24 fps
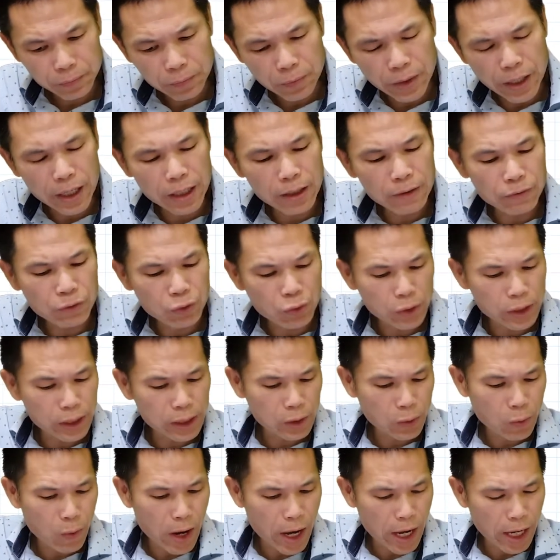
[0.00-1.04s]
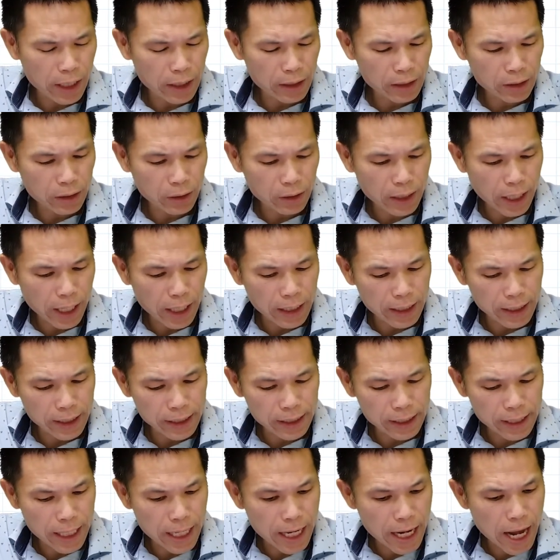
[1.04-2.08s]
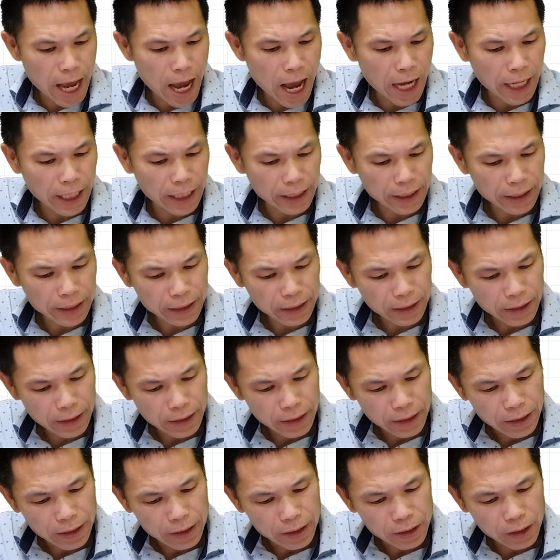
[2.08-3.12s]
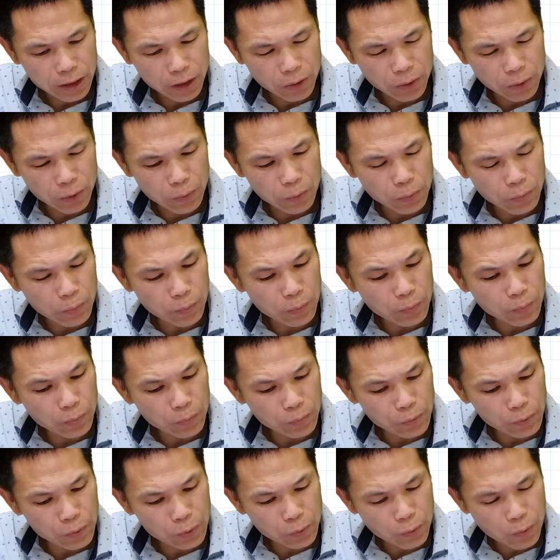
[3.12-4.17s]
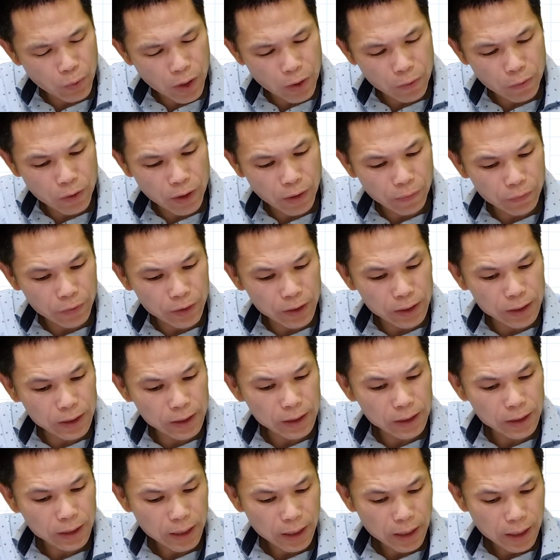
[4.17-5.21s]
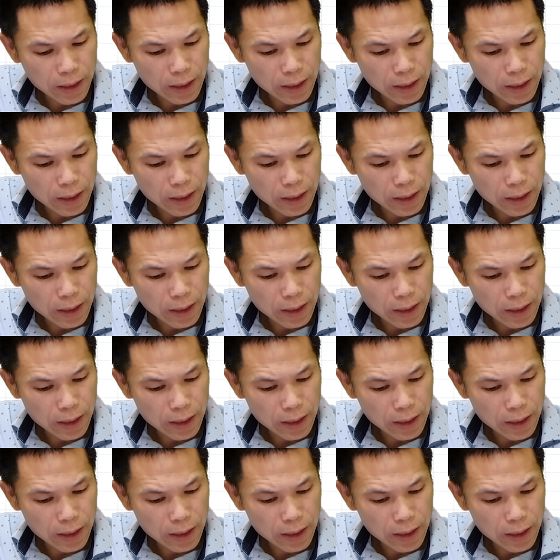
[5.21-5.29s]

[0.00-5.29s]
negative 3 square. So that is 9. So square root of this.